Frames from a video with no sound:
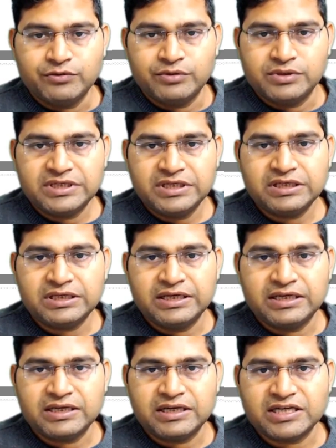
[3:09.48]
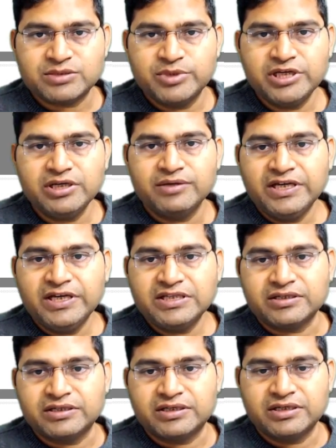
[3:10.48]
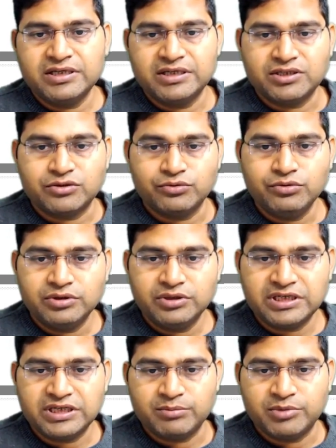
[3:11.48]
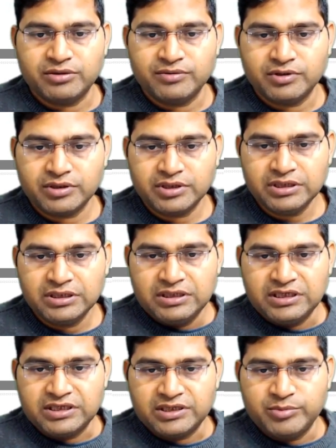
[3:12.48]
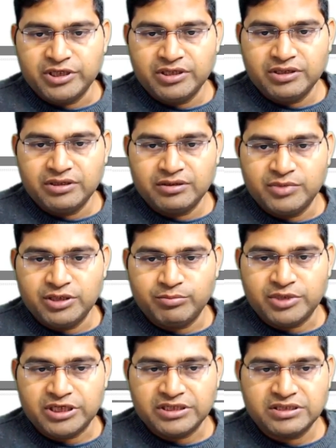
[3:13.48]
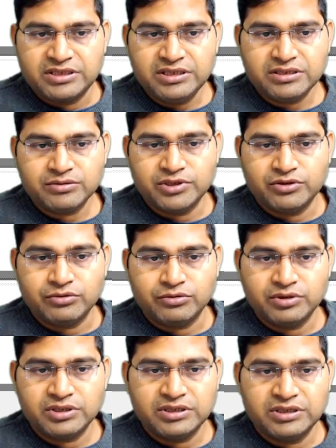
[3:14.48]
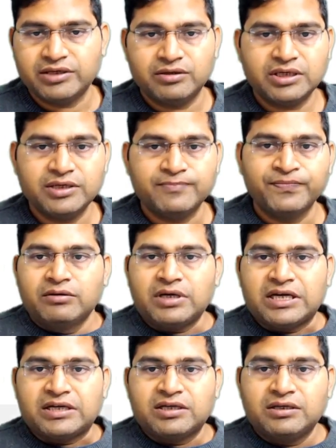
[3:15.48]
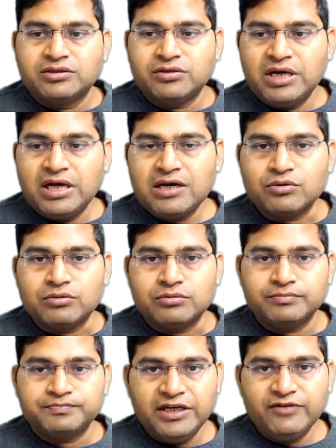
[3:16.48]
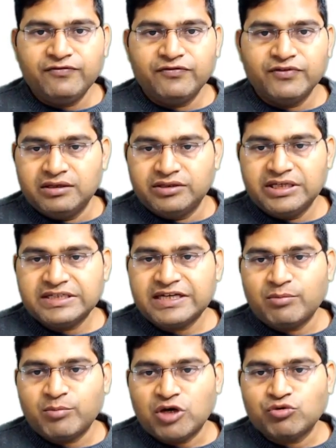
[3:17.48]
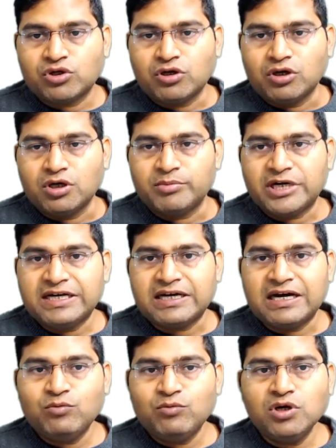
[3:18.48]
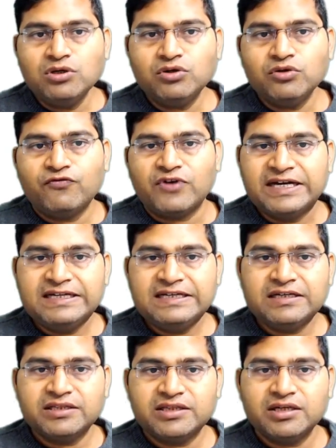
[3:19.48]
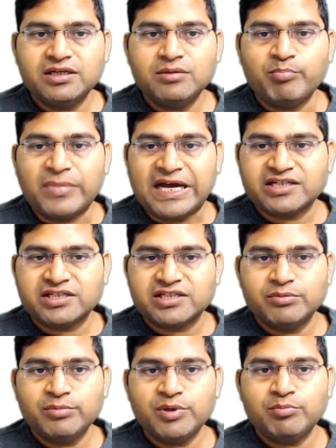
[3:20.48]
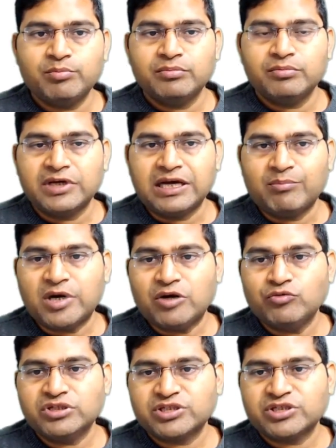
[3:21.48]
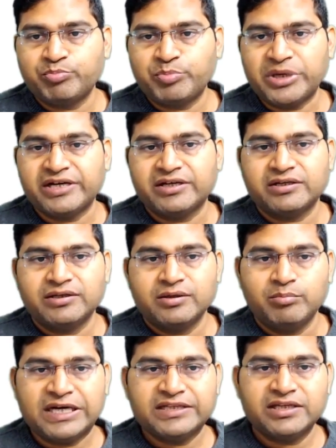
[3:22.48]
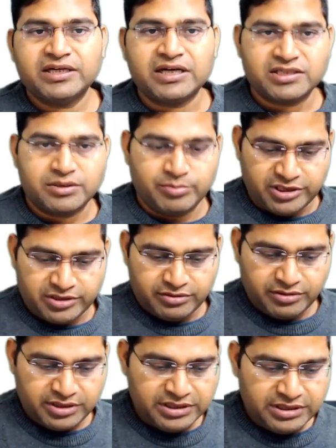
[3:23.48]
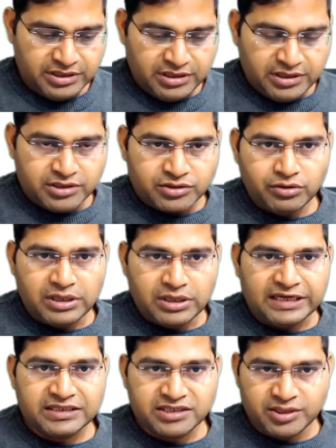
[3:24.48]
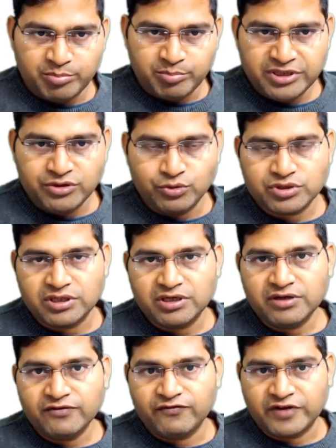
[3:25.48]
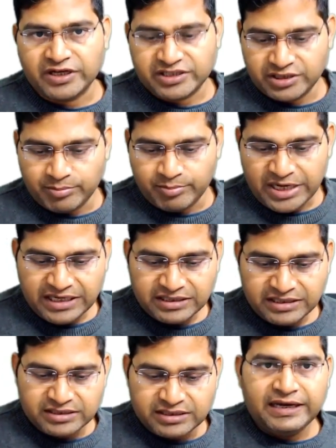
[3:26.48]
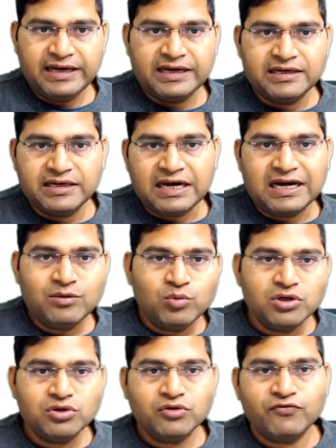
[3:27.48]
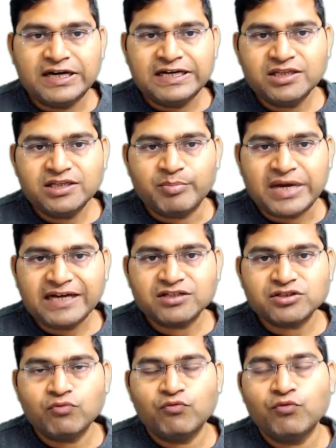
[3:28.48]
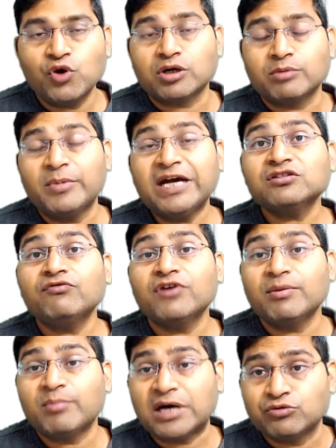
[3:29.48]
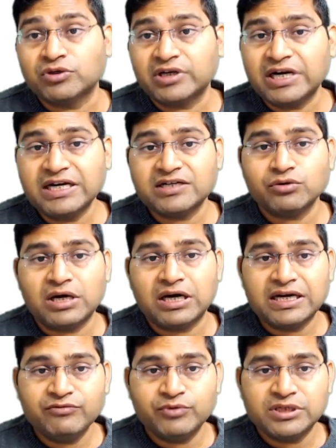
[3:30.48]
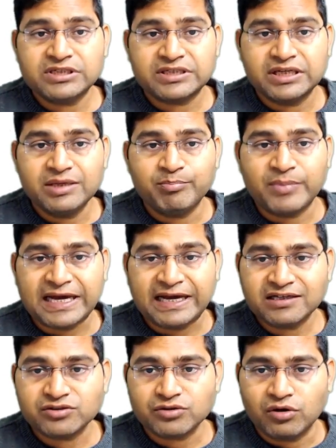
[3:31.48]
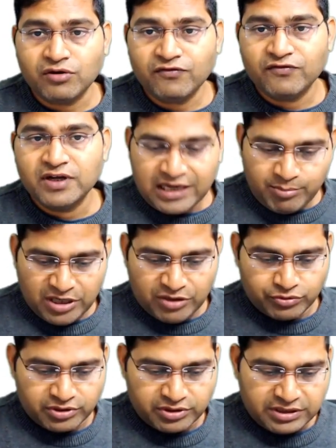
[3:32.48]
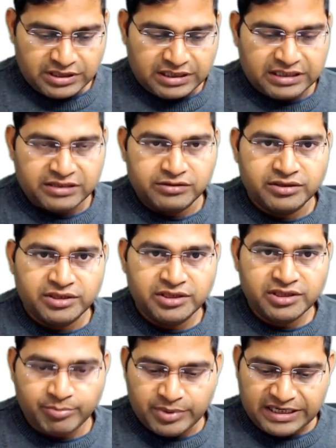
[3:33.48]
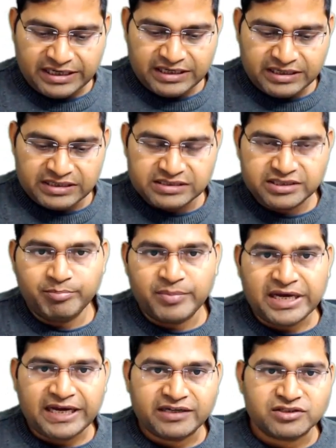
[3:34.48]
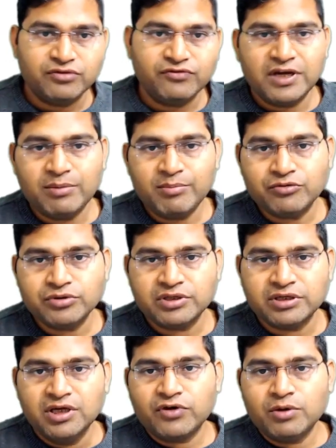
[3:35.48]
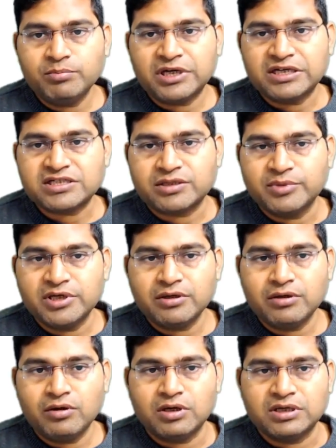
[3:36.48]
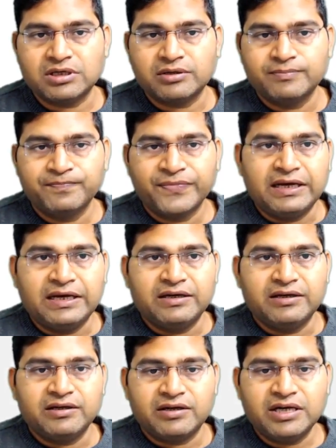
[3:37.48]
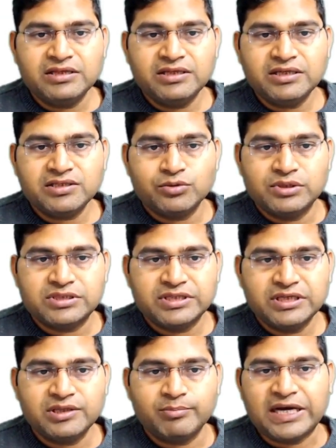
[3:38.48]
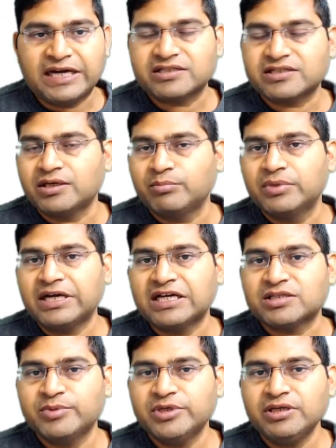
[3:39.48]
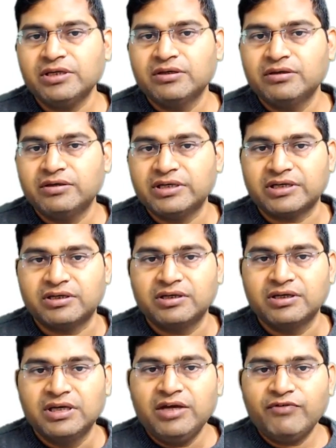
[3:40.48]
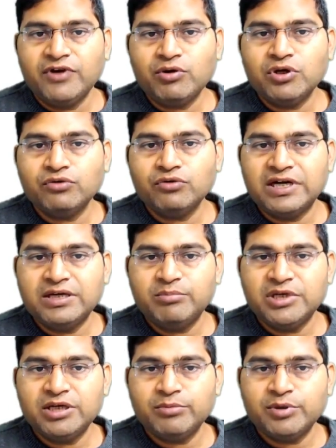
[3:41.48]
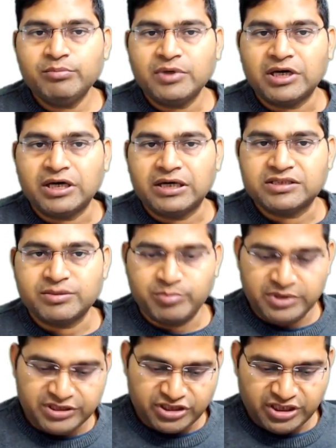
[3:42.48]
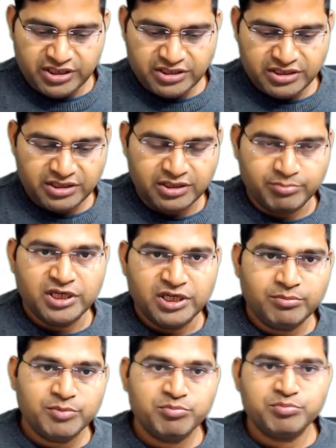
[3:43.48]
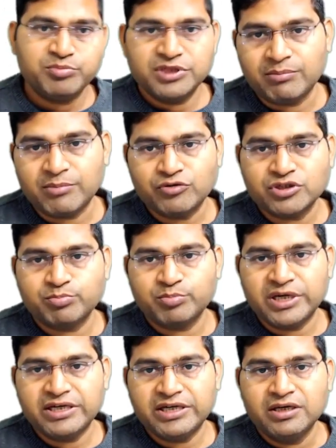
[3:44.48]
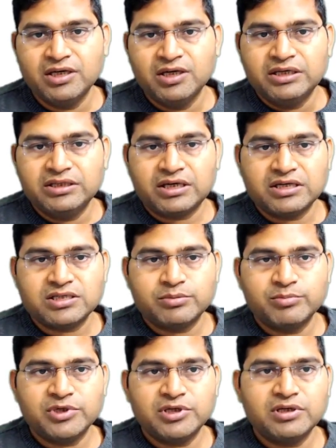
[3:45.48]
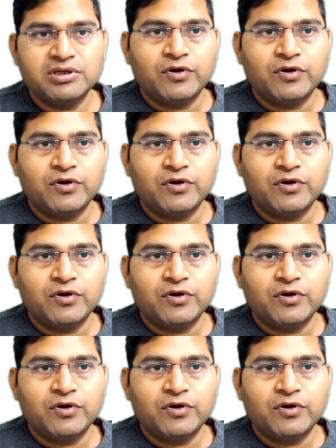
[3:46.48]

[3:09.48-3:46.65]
you will see the data has been inserted into the table okay let me minimize this we don't okay right so now if there is an amount column right i want to find the maximum amount spent by the customers okay so I can simply use the function max and I want to find the max of what? Max of amount, right? So I will say max of amount. I'll in the bracket, I'll say max of amount from customer order and run this, you will see the max number has been returned. If I want to find minimum, I'll simply change it. The minimum amount spent in the customer